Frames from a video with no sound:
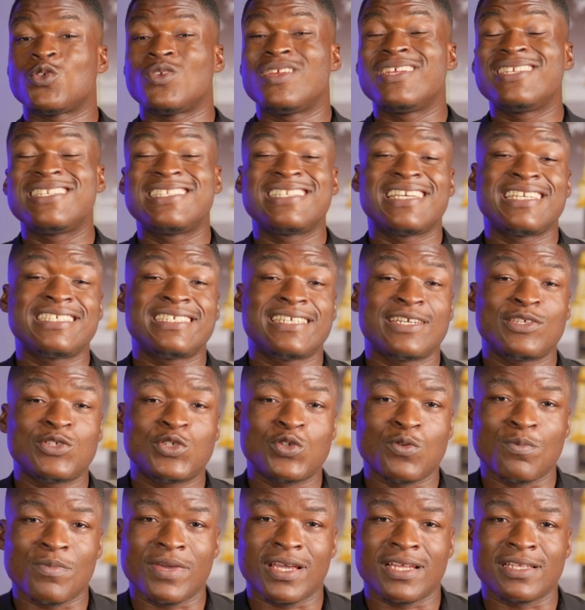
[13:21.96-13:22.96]
so ladies and
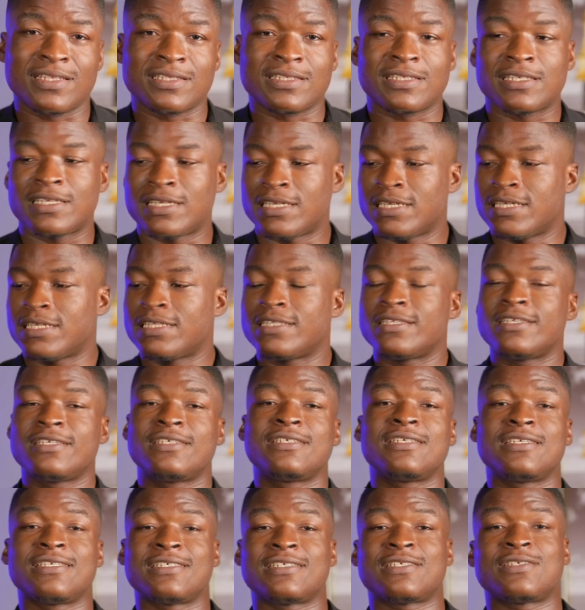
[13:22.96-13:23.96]
gentlemen,
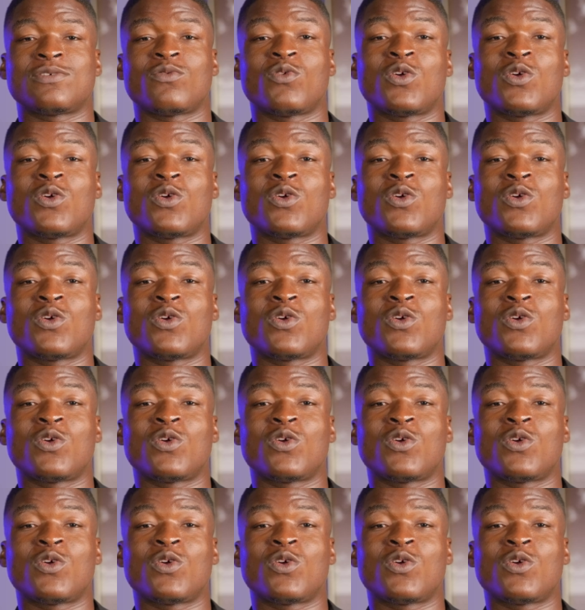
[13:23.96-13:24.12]
this is